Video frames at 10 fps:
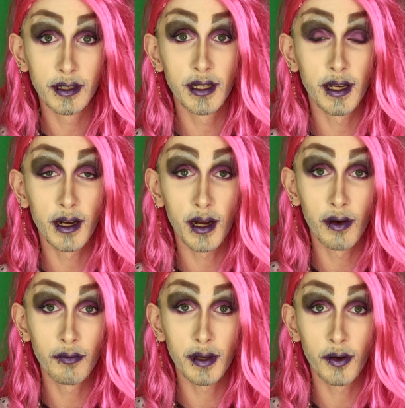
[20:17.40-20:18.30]
year
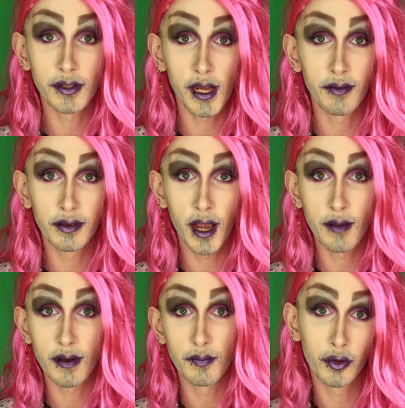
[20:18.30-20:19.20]
around, because every
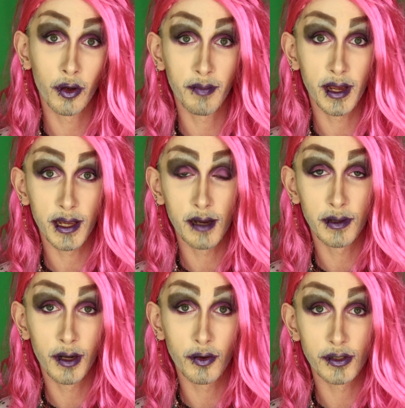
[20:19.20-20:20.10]
time I put on makeup
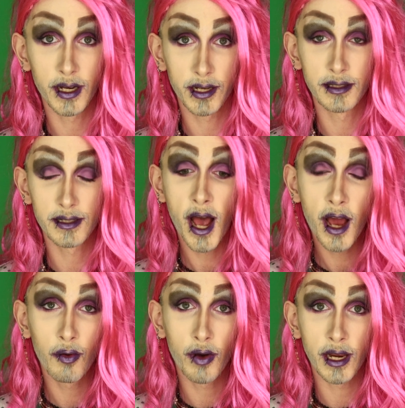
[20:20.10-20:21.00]
it looks like it's
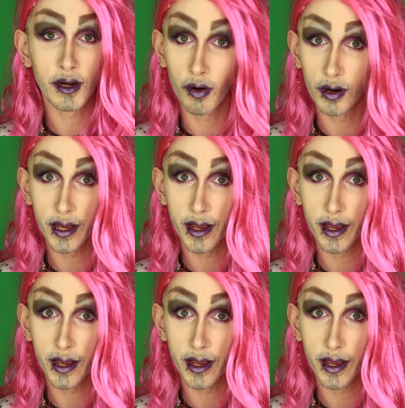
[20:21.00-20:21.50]
Halloween all